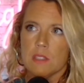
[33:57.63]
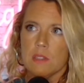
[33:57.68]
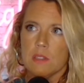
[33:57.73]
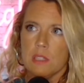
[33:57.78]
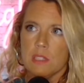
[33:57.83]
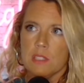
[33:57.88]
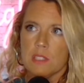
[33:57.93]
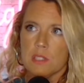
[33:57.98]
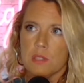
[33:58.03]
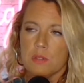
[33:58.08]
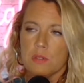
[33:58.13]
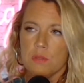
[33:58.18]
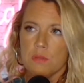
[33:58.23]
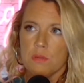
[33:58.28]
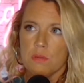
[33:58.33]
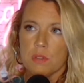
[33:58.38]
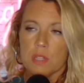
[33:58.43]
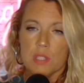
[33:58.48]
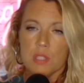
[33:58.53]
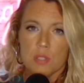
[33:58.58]
to
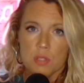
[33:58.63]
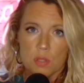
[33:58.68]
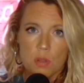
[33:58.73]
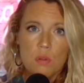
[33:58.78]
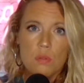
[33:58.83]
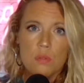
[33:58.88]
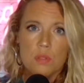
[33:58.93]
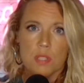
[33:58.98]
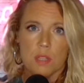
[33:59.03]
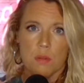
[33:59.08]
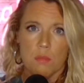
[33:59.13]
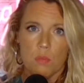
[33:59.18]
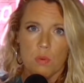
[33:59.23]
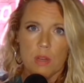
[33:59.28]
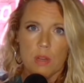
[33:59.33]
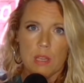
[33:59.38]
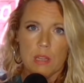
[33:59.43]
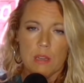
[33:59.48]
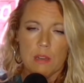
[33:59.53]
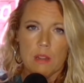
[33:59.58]
console someone.
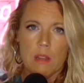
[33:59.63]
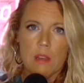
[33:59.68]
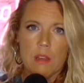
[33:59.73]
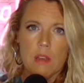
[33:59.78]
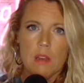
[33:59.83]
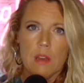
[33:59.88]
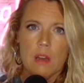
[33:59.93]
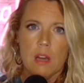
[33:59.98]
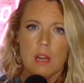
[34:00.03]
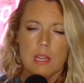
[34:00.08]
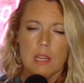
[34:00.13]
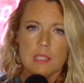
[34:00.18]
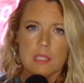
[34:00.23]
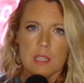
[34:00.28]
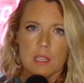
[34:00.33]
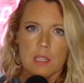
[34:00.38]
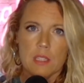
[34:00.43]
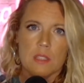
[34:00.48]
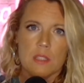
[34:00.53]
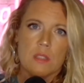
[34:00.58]
It's a
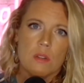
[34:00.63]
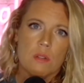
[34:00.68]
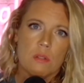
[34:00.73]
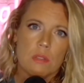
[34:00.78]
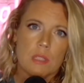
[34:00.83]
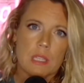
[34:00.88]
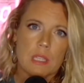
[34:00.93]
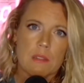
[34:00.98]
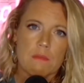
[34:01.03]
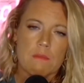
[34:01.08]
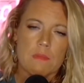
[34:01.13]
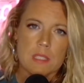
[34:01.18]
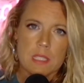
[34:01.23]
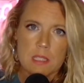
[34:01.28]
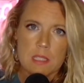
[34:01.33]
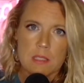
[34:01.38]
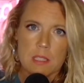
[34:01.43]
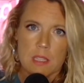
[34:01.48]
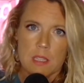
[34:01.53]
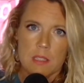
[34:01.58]
consoling
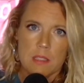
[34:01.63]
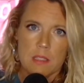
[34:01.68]
sentence,